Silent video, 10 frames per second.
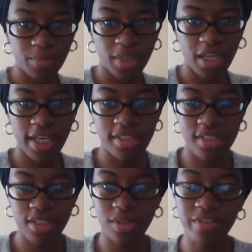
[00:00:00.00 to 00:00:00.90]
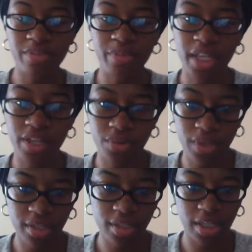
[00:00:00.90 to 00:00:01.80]
but God still loves me
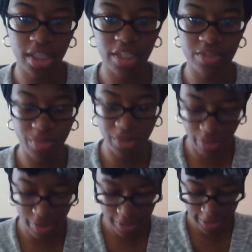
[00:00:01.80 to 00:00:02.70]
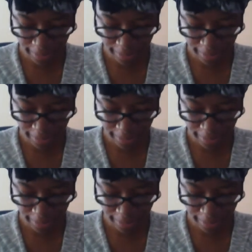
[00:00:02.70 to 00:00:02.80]
anyway, and He gives me grace.